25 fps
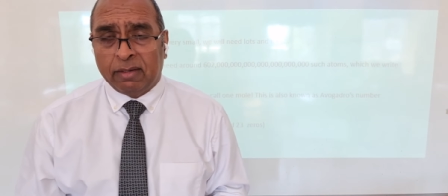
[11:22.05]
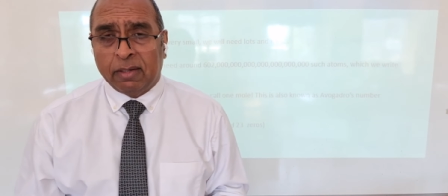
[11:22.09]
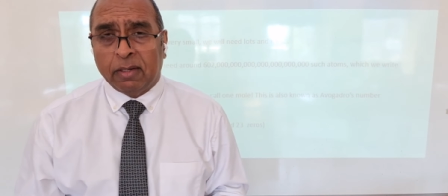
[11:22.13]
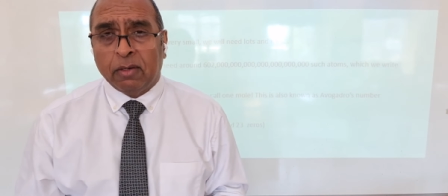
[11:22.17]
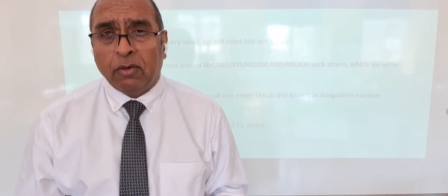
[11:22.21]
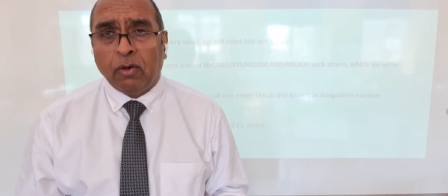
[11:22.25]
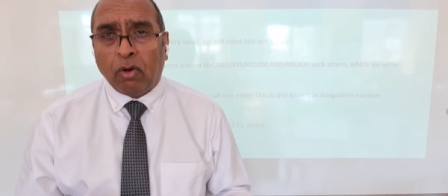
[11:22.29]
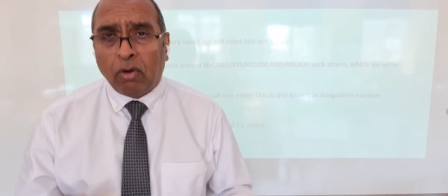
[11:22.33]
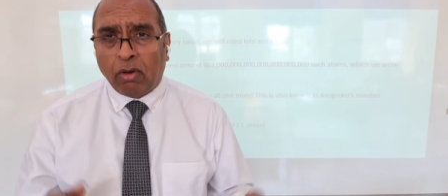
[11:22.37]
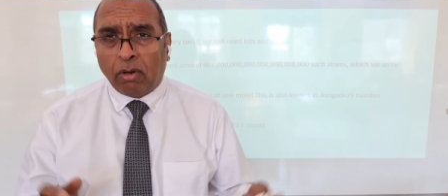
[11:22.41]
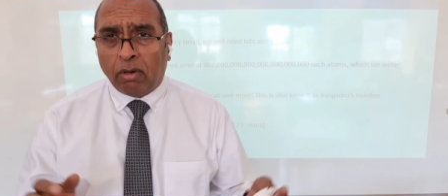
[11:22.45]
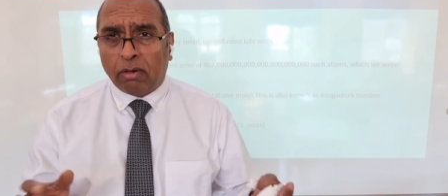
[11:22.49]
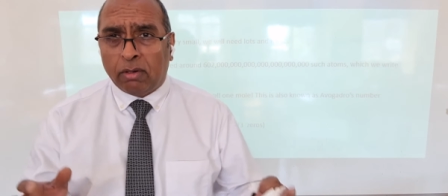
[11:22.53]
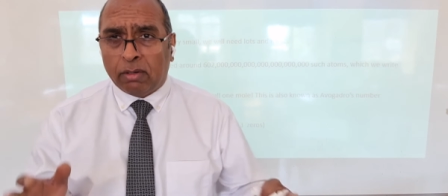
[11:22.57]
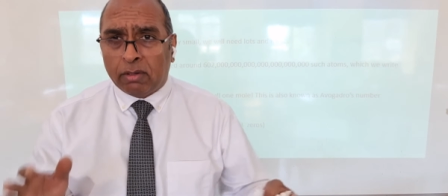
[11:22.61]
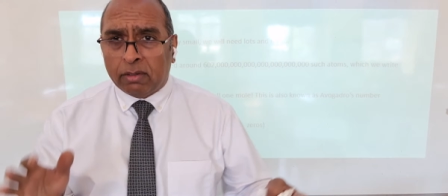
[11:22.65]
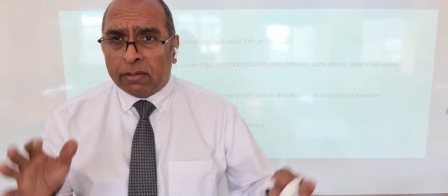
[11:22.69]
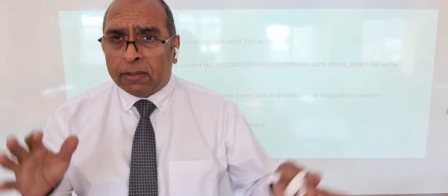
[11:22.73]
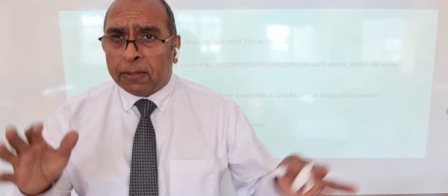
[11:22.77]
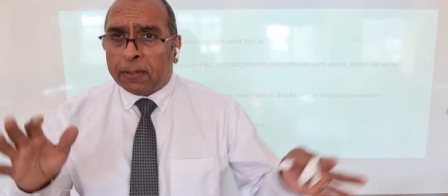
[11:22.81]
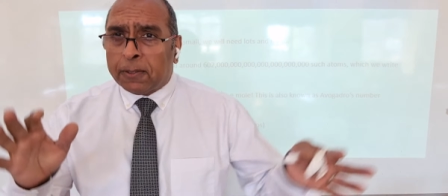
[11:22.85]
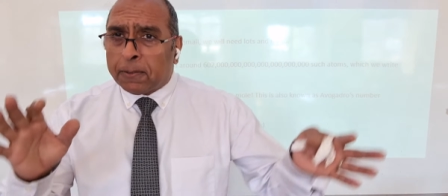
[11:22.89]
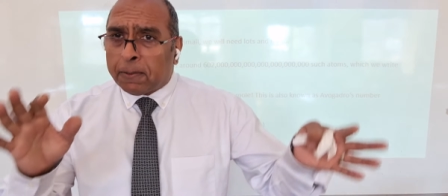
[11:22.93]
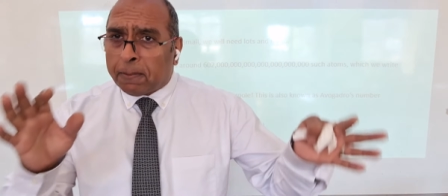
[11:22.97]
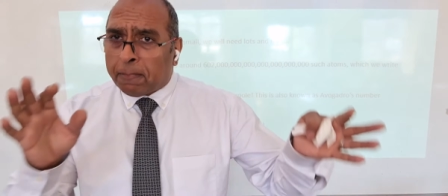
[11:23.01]
Or
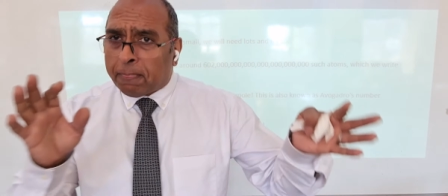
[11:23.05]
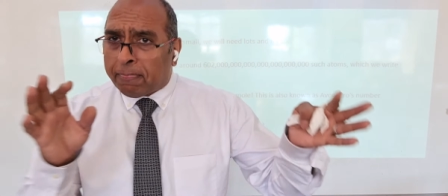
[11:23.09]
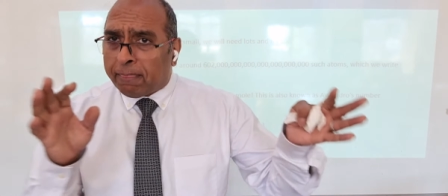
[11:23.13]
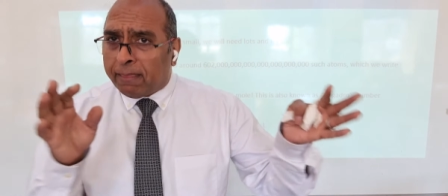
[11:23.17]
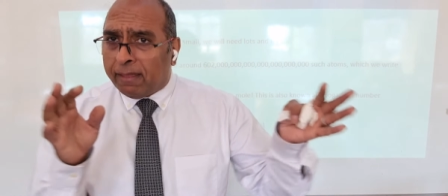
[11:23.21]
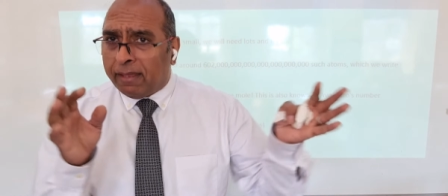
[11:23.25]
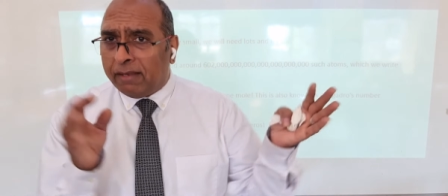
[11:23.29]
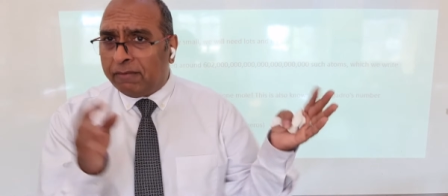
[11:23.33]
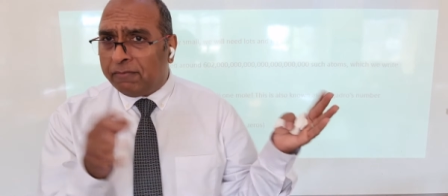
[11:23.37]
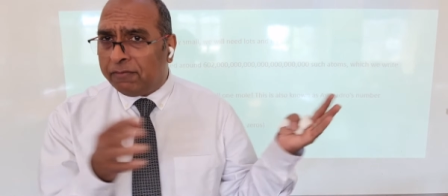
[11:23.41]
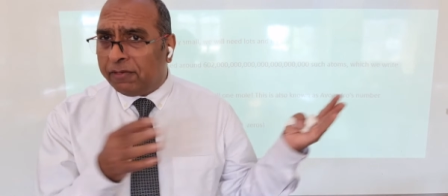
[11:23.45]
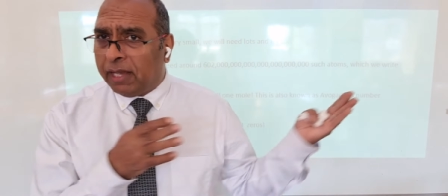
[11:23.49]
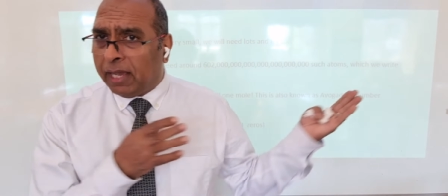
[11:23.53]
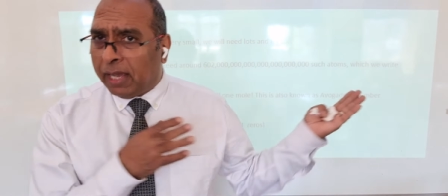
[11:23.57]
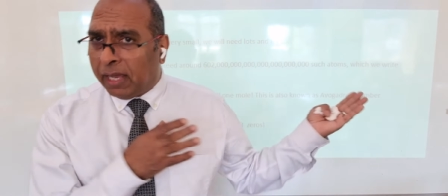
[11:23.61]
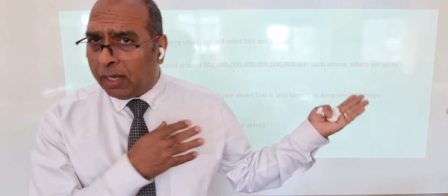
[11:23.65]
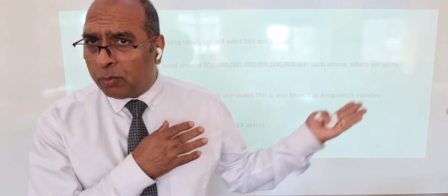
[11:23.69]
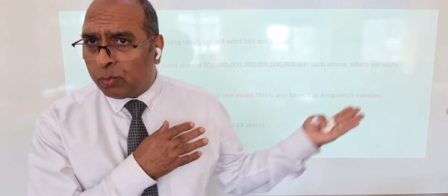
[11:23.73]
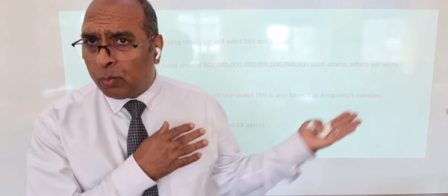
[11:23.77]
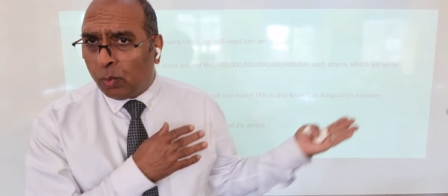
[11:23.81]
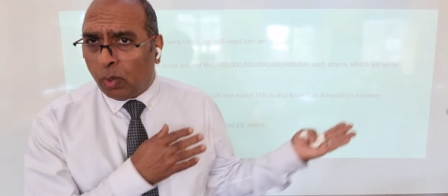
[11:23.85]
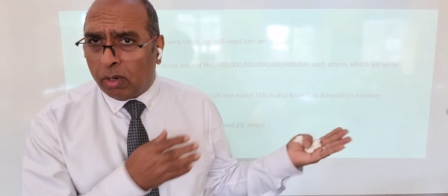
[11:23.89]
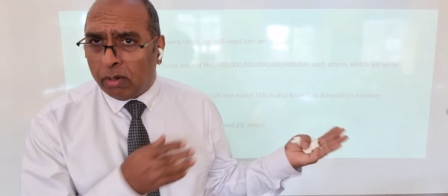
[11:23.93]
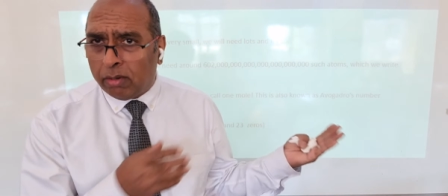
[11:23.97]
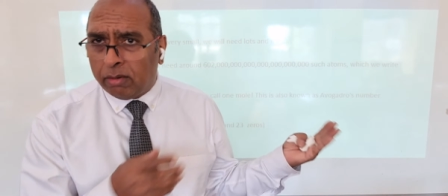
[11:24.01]
if you
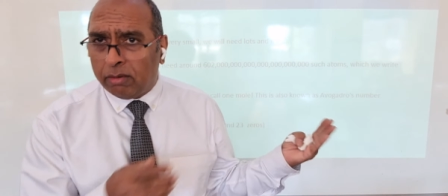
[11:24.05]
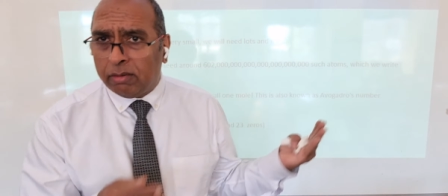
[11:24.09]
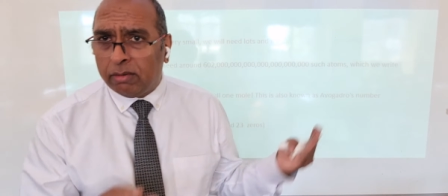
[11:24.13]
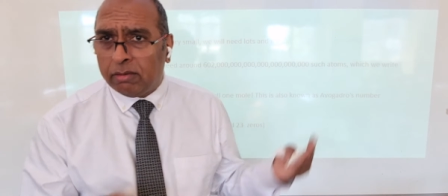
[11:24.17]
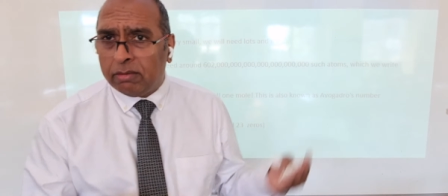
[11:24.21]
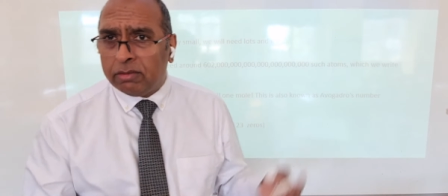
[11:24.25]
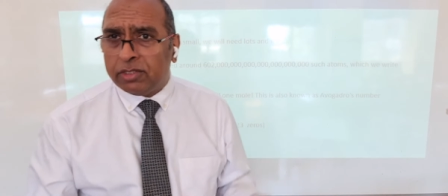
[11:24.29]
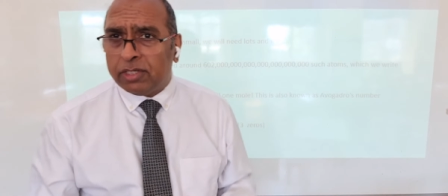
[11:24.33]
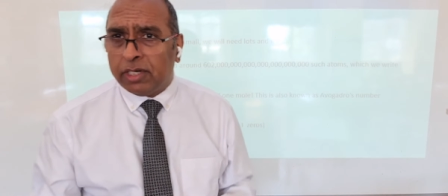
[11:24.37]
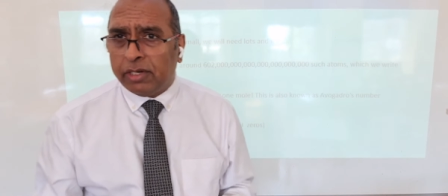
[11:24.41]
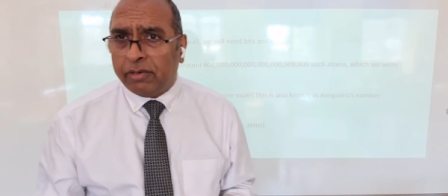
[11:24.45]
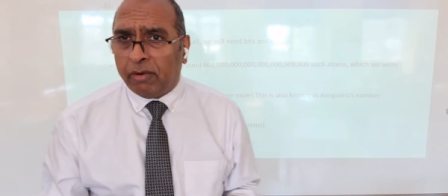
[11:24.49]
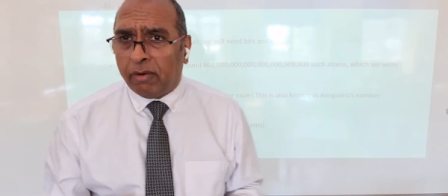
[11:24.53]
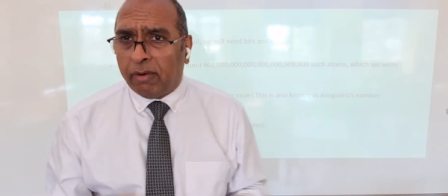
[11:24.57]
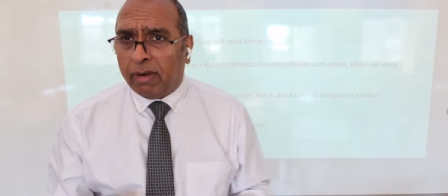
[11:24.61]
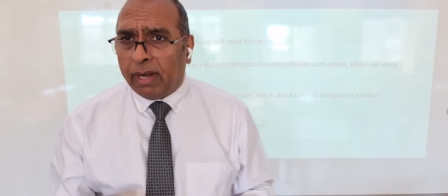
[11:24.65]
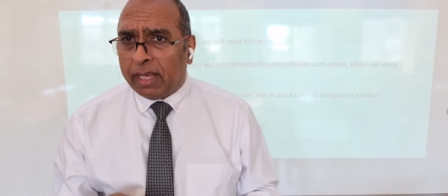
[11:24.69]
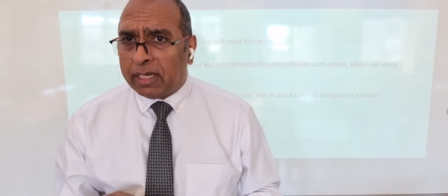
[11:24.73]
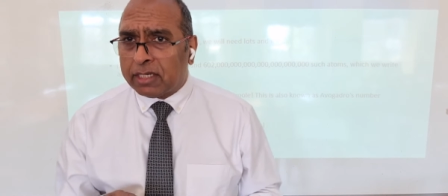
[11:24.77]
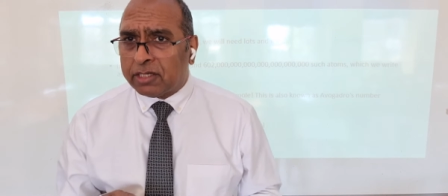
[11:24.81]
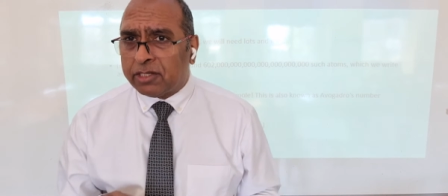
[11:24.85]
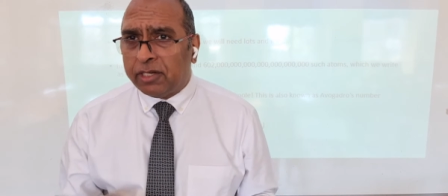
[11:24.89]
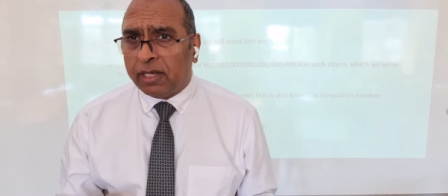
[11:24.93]
had 1 zero less,